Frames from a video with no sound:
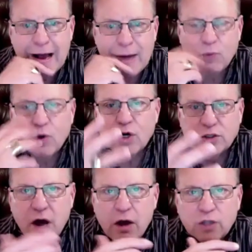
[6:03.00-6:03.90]
going to
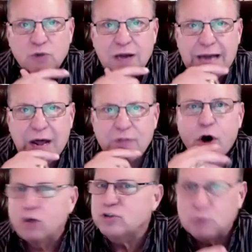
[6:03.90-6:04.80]
acknowledge right now there are
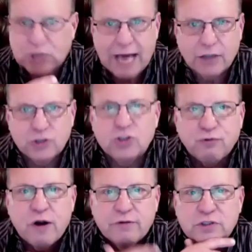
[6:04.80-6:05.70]
some challenges in
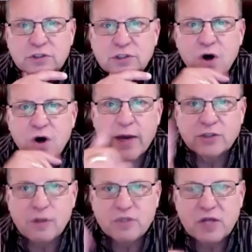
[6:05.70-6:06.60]
front of us. Okay, so
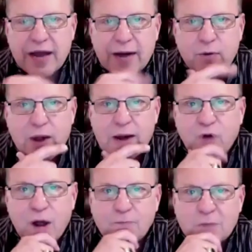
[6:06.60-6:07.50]
let me say that right up
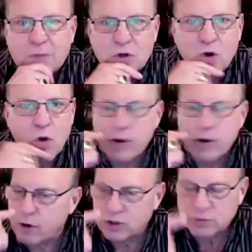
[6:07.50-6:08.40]
front. There
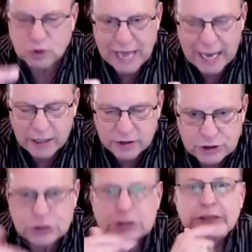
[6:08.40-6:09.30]
are some
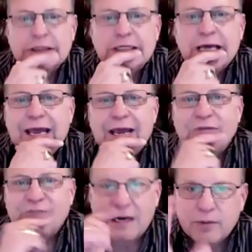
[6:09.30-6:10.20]
challenges. And in
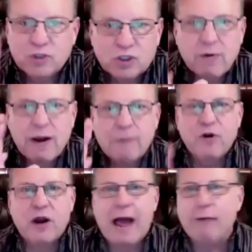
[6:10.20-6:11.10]
fact, let me just say right up front,
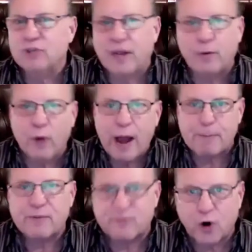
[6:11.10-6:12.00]
I was a rep
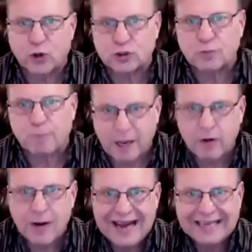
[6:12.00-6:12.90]
first here
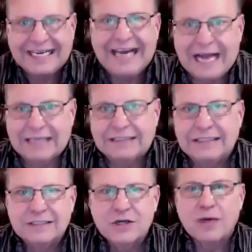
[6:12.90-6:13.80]
at Connect.
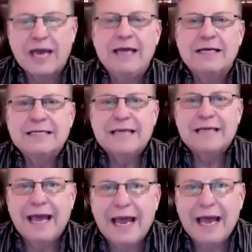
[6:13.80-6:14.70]
Okay,
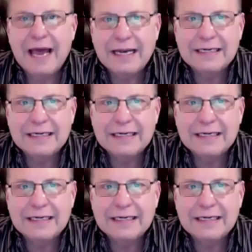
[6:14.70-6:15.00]
and